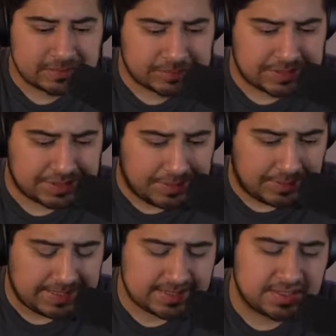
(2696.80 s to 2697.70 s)
But you know
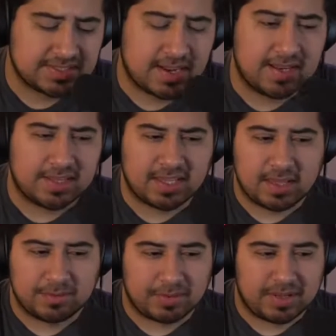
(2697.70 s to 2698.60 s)
what? That's just kind of the
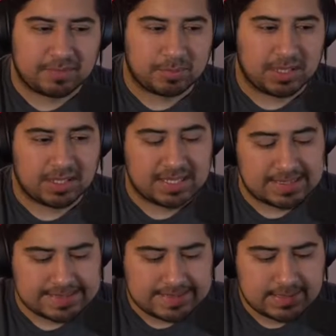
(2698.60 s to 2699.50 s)
game that we have to play.
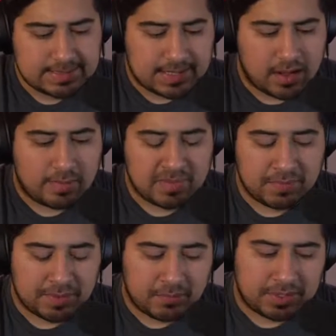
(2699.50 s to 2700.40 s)

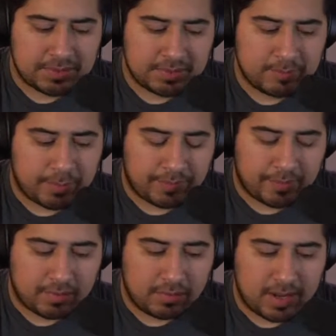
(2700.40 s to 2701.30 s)
Even though I did
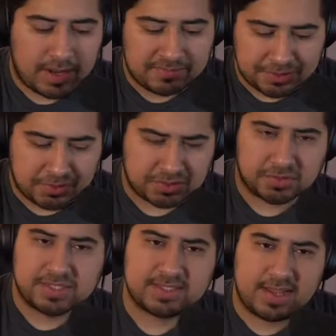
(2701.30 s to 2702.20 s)
prefer having George
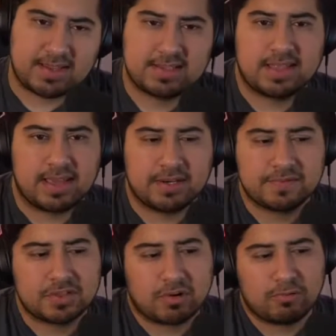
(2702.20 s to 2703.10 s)
Lucas as the head
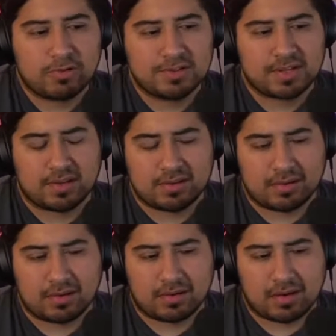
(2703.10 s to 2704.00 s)
of Star Wars, I think